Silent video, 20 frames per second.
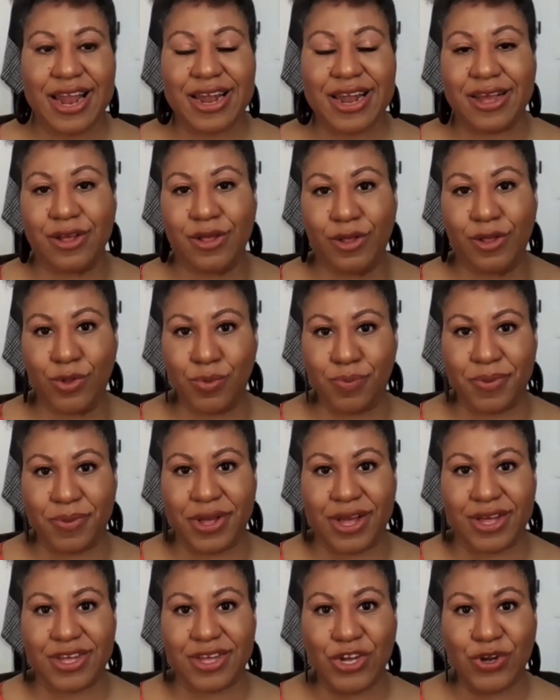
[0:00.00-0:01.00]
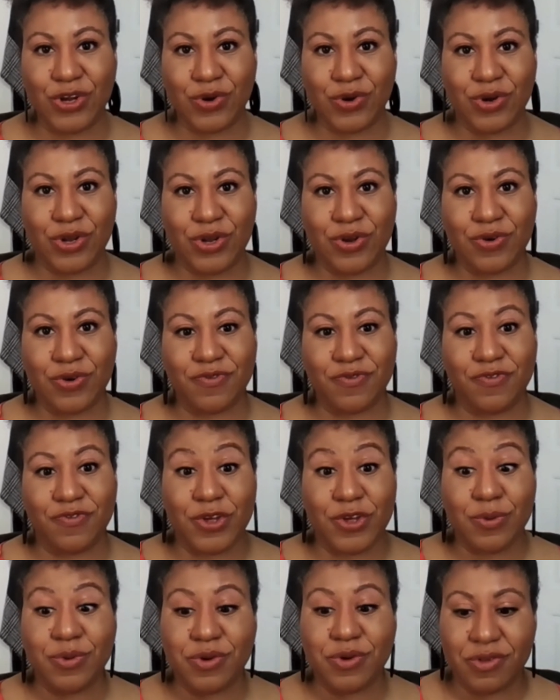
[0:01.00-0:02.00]
and I hope your your
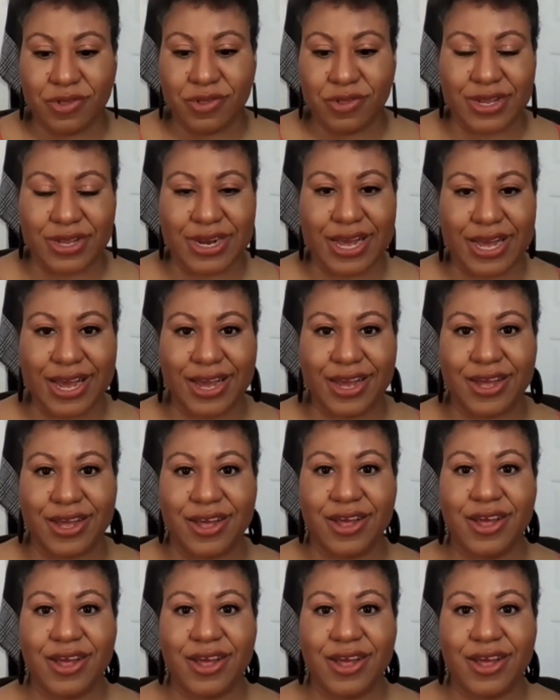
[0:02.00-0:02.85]
viewers today